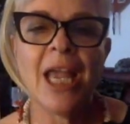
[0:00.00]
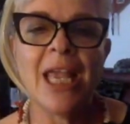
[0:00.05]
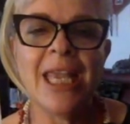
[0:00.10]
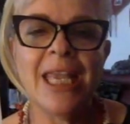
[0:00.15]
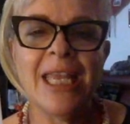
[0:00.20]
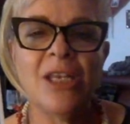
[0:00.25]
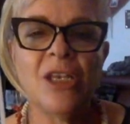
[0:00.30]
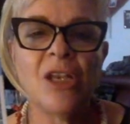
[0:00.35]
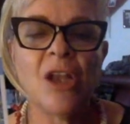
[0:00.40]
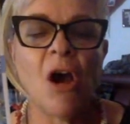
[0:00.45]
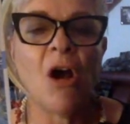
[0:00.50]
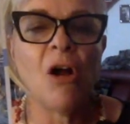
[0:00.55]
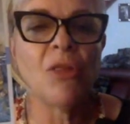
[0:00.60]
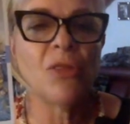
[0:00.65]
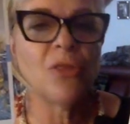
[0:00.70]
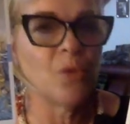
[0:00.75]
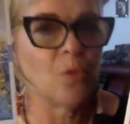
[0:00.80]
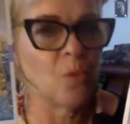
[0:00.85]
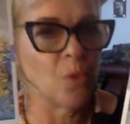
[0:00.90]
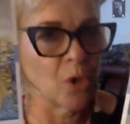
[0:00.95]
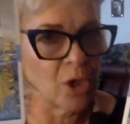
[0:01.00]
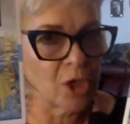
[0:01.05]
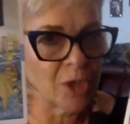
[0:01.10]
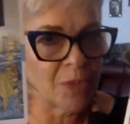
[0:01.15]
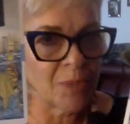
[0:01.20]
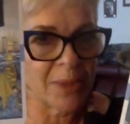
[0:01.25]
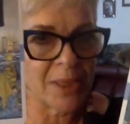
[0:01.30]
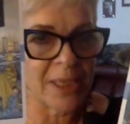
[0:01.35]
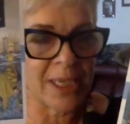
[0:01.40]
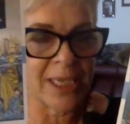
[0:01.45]
in on the
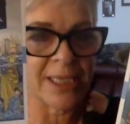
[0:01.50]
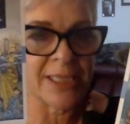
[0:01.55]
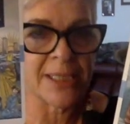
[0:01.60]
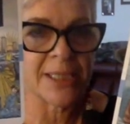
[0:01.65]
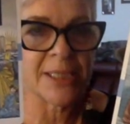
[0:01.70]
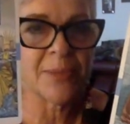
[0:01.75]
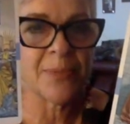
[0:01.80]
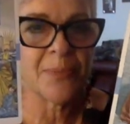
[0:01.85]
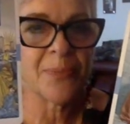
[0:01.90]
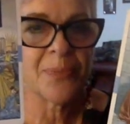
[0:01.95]
workplace.